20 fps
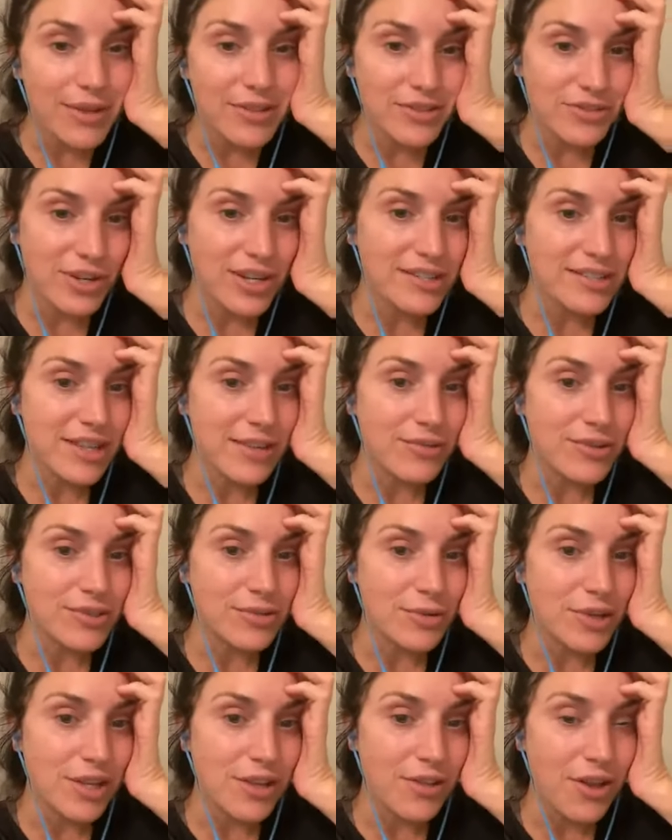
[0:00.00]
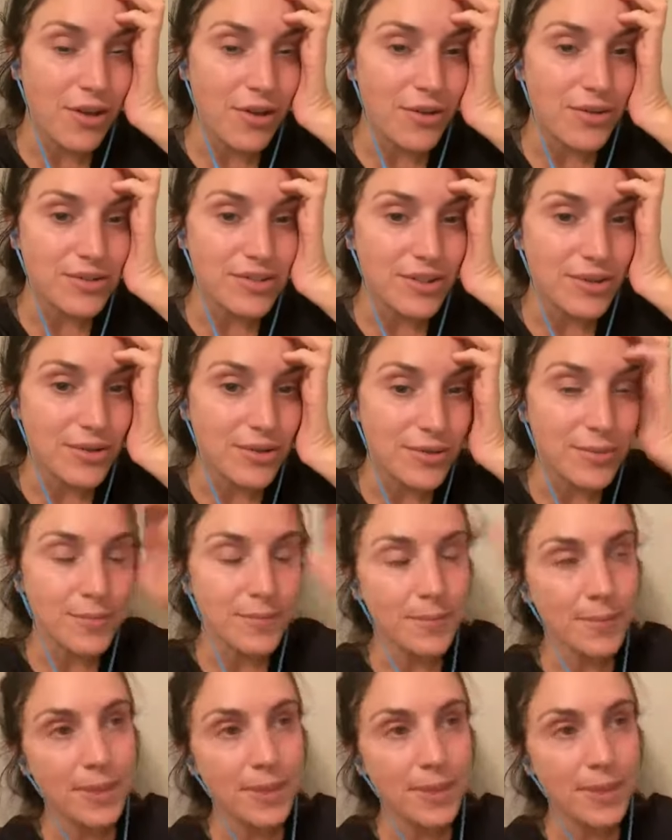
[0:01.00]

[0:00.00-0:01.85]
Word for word: stress levels really low. So,